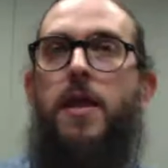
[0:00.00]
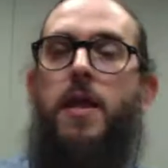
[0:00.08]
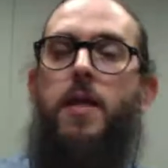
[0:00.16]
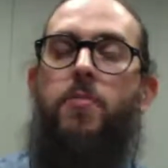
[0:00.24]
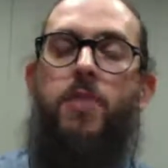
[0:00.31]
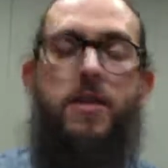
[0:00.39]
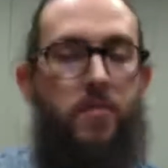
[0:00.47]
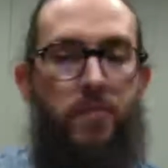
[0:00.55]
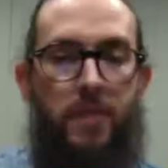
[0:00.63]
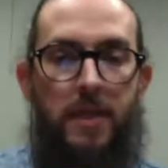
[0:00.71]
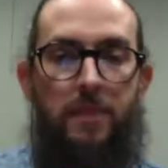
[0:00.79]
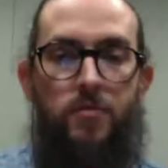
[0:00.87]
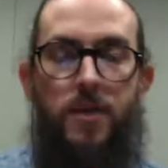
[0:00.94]
that's something
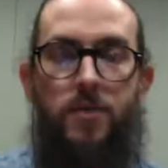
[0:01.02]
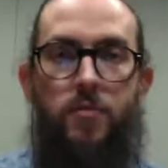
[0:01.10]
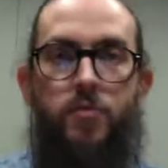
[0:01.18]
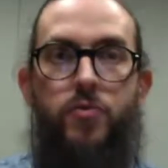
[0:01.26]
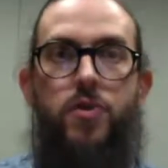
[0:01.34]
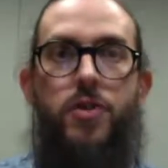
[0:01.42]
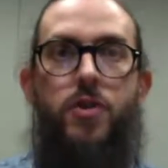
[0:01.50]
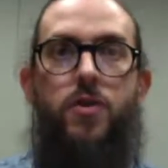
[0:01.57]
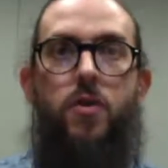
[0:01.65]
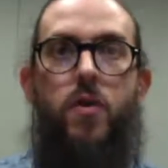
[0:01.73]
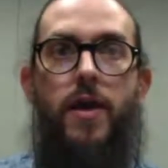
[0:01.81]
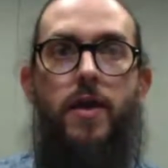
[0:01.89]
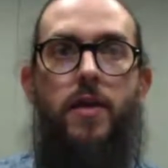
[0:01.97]
that I'm trying to push, you know,
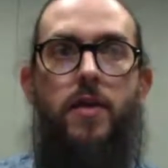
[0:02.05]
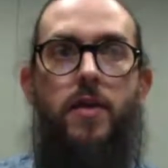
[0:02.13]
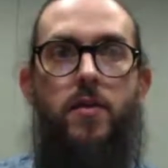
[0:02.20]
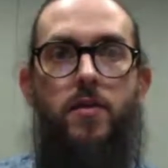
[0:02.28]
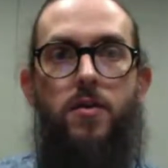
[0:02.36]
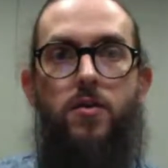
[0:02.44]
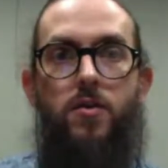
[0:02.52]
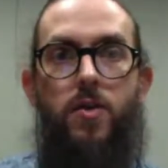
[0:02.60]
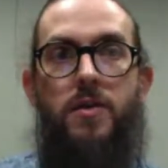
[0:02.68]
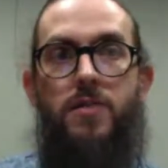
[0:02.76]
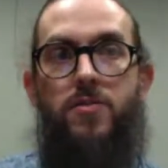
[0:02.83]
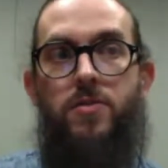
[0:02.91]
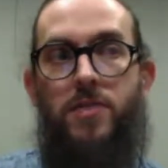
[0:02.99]
like you're
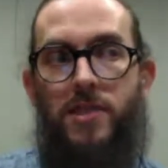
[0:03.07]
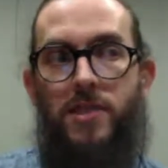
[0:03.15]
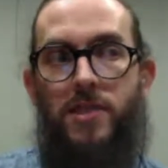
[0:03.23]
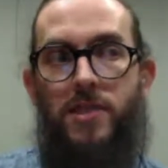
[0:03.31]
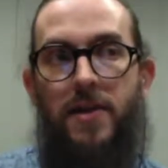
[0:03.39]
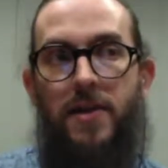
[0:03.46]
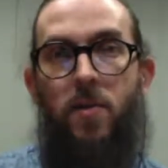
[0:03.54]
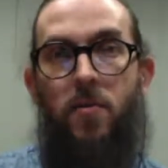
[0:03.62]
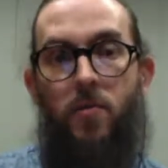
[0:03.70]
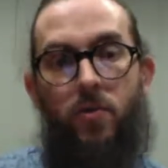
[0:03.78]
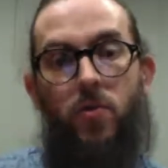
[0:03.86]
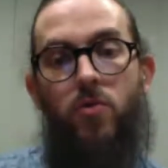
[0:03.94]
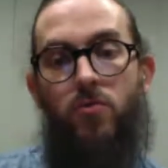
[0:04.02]
going to send
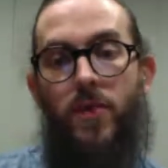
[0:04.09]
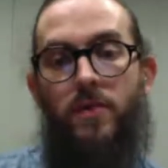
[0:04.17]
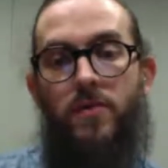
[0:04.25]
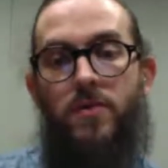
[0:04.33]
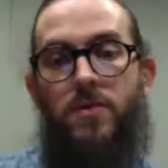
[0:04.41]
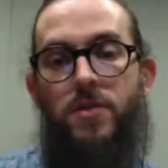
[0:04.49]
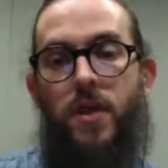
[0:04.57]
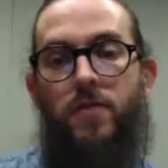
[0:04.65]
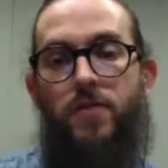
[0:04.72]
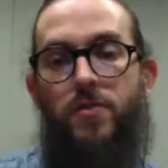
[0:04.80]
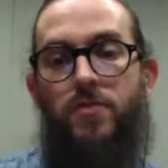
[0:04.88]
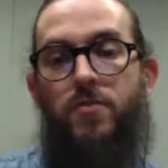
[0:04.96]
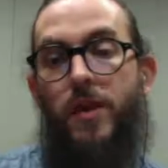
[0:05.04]
more relevant stuff
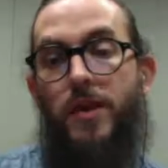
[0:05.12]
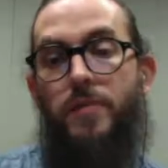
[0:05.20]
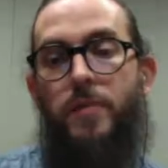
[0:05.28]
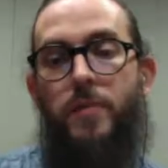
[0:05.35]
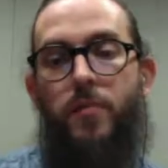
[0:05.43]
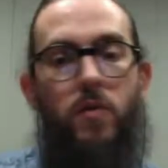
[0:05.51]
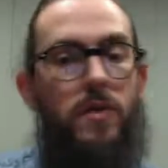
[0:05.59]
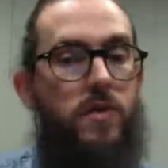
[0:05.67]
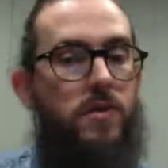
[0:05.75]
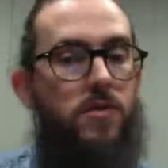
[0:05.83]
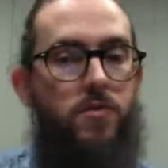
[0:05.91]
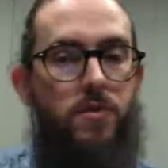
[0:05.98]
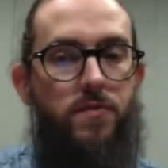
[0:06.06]
to less people and
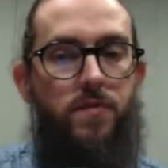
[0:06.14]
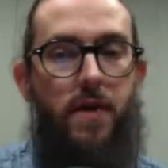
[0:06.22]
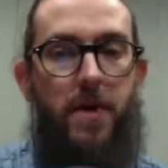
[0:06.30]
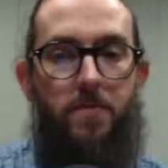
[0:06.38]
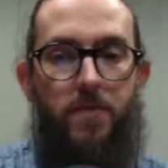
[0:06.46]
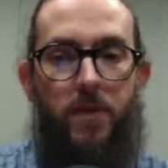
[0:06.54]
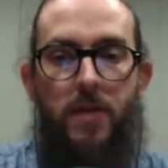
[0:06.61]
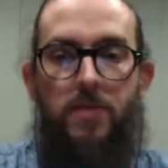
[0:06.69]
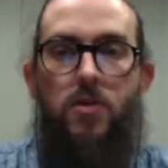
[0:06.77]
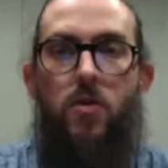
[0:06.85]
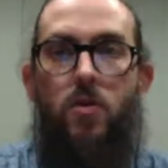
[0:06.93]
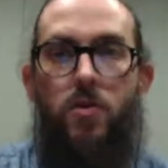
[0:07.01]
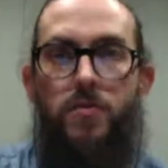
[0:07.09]
it's totally fine. That's
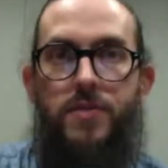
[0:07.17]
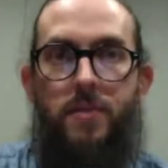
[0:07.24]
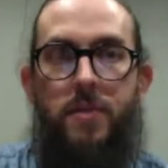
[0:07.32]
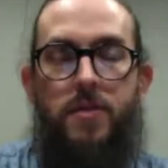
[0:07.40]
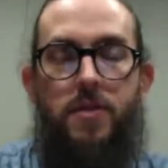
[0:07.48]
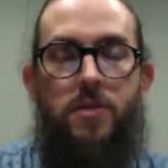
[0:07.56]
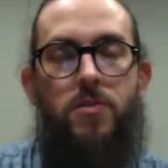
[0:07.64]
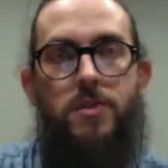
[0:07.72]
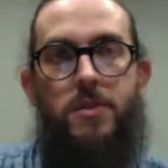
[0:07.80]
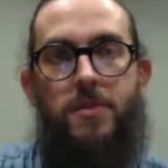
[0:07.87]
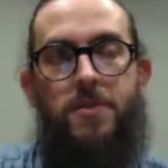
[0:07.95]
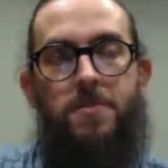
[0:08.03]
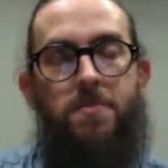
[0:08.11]
the goal of segmenting your list.